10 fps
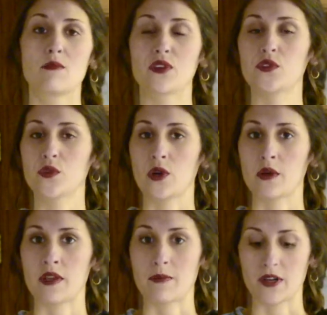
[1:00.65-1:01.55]
before
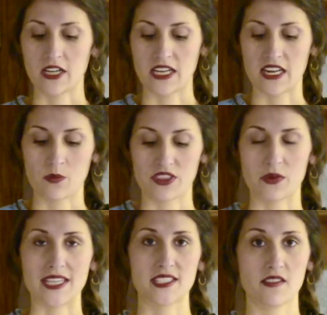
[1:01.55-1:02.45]
we put it in with the
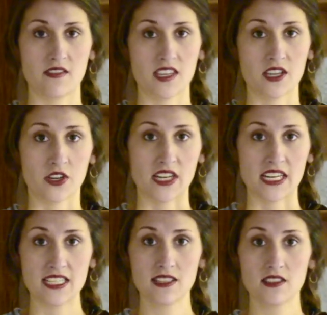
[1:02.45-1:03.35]
rest of the
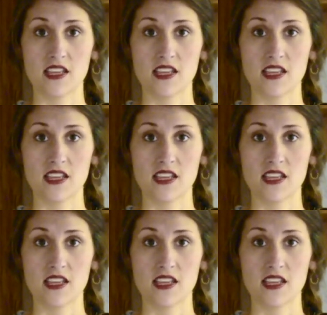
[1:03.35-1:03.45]
ingredients.